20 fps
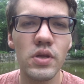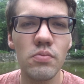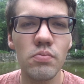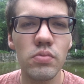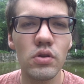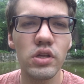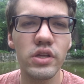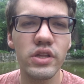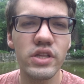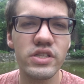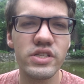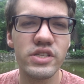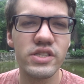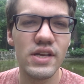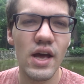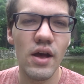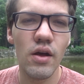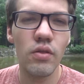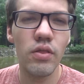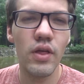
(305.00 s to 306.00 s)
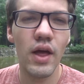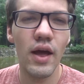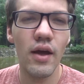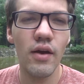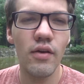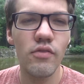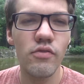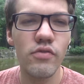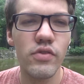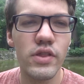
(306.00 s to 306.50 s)
people in the South
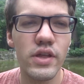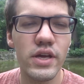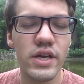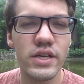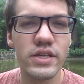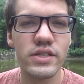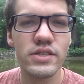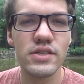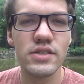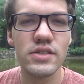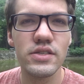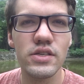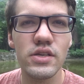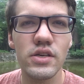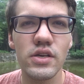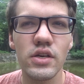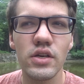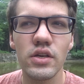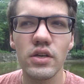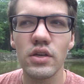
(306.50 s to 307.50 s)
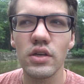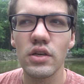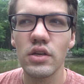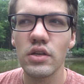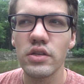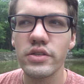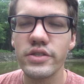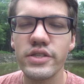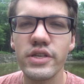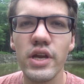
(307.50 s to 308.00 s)
have this
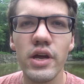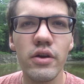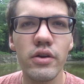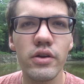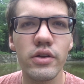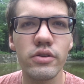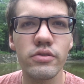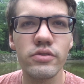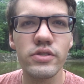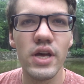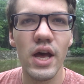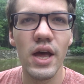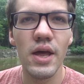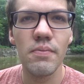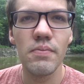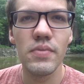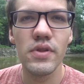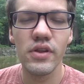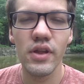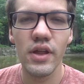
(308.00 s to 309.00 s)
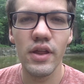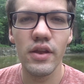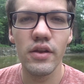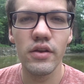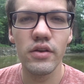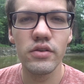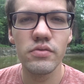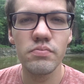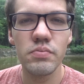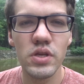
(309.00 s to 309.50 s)
stereotype that
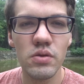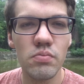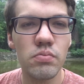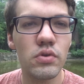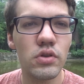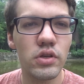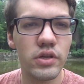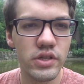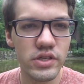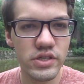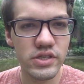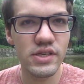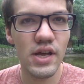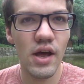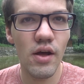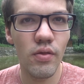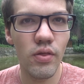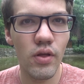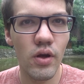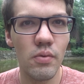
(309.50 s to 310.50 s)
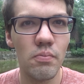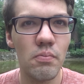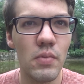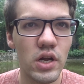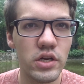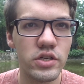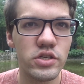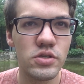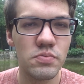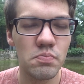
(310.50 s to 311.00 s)
people in the South are
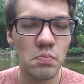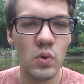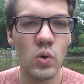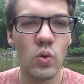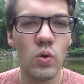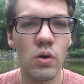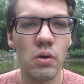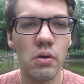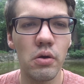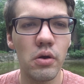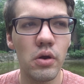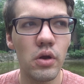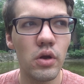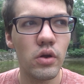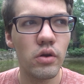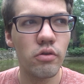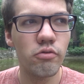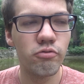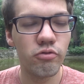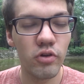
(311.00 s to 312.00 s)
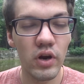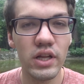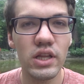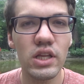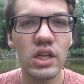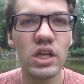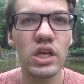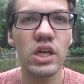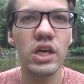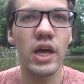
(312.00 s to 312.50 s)
much more
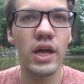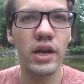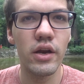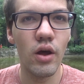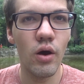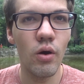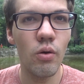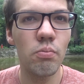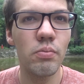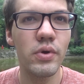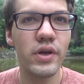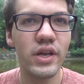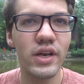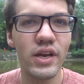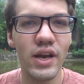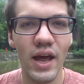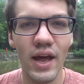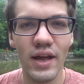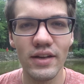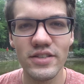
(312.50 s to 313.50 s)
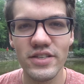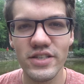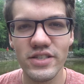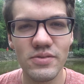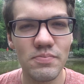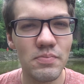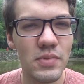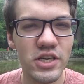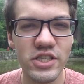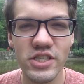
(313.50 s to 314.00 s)
friendly and open and
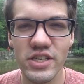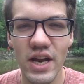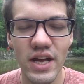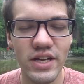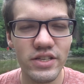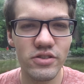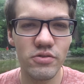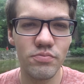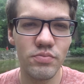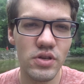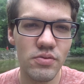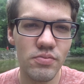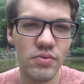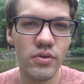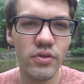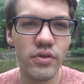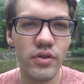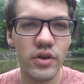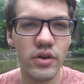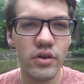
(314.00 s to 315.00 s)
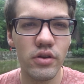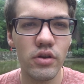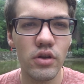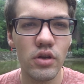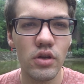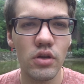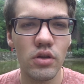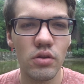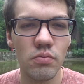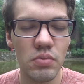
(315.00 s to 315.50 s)
just much nicer people than
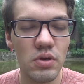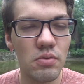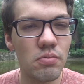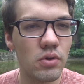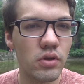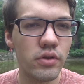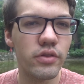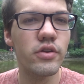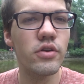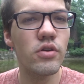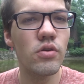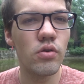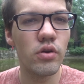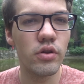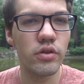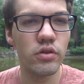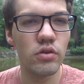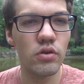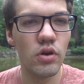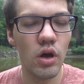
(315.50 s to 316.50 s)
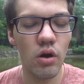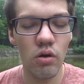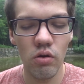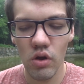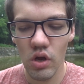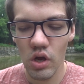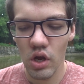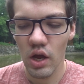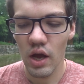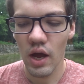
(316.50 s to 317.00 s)
people in the North, you know?
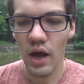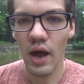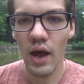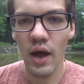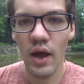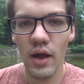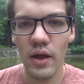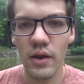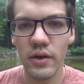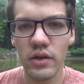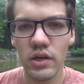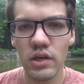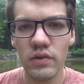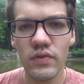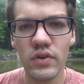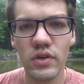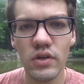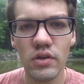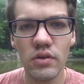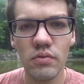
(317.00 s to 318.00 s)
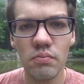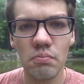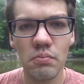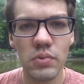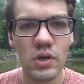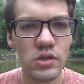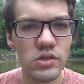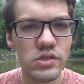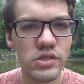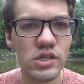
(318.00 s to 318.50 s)
And even
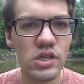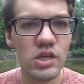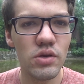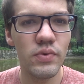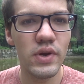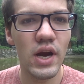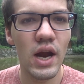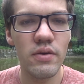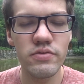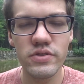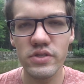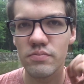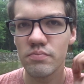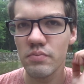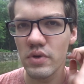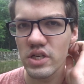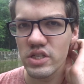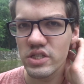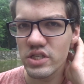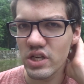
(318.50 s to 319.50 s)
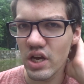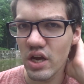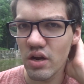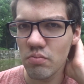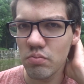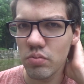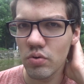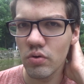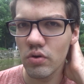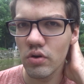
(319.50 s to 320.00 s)
personally, when I was in Beijing
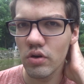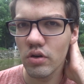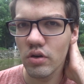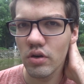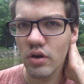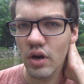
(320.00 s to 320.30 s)
airport,